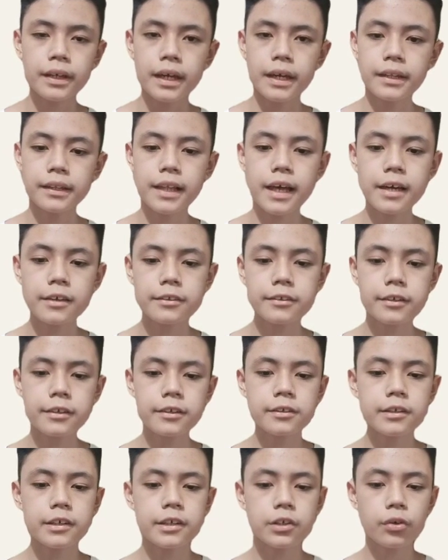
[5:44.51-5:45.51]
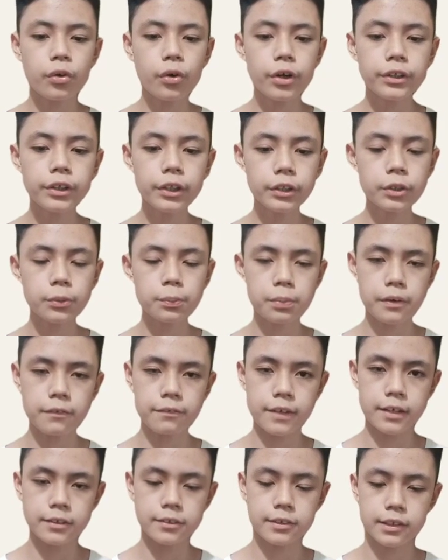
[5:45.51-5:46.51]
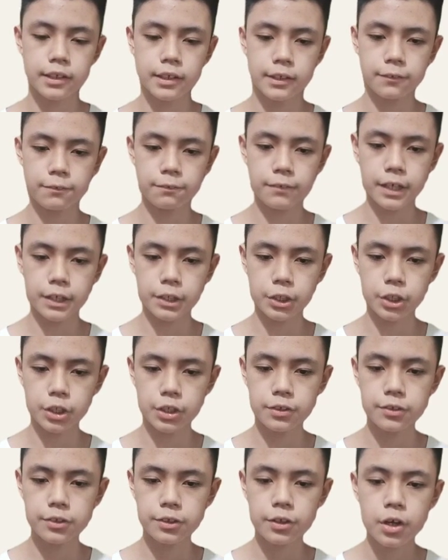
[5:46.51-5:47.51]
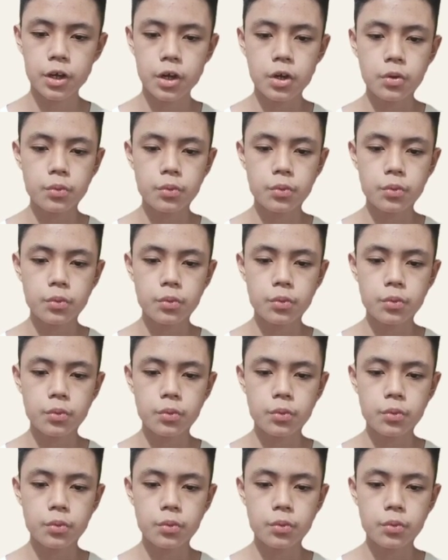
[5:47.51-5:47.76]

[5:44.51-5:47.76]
And last is, in order to prevent skin infections,